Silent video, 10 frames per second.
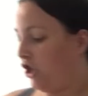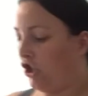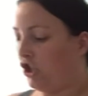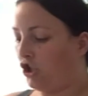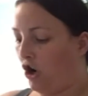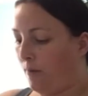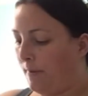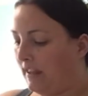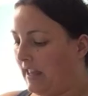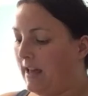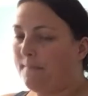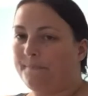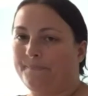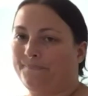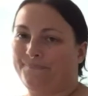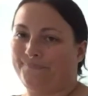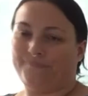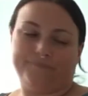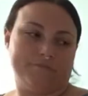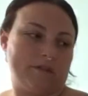sharpen them
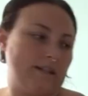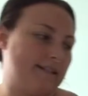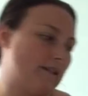is